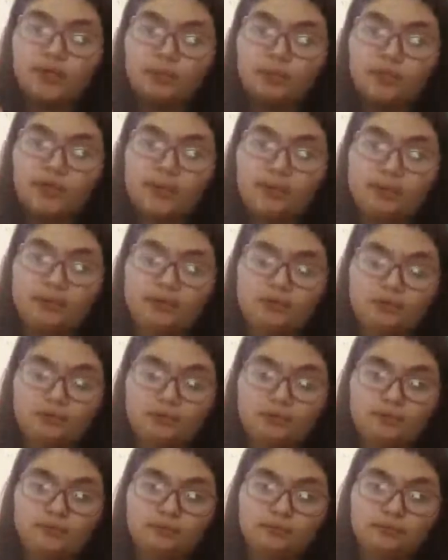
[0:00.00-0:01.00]
people,
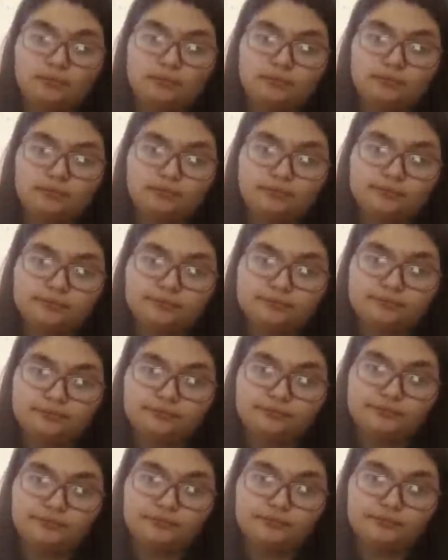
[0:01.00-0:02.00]

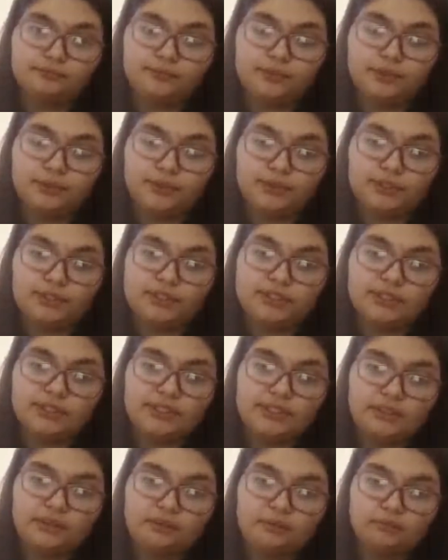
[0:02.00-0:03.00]
but their
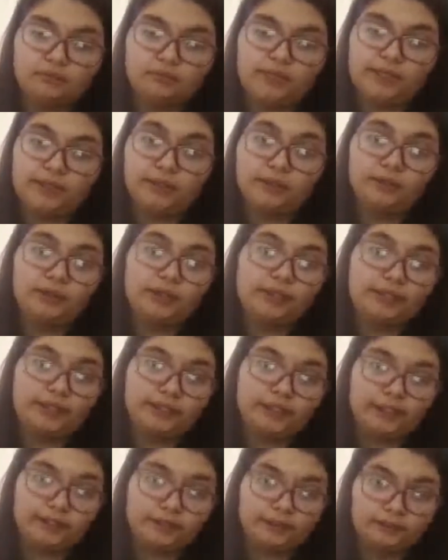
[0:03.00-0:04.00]
skin, they look like a
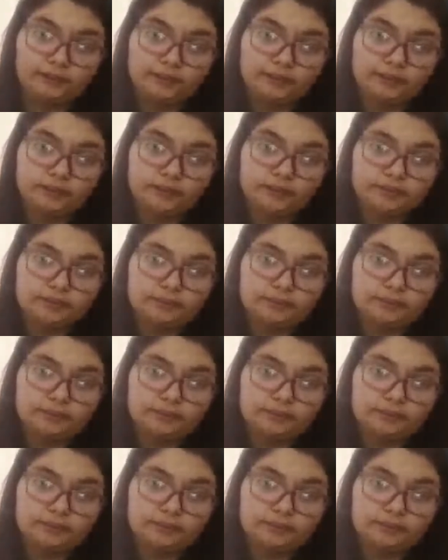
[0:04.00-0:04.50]
ghost.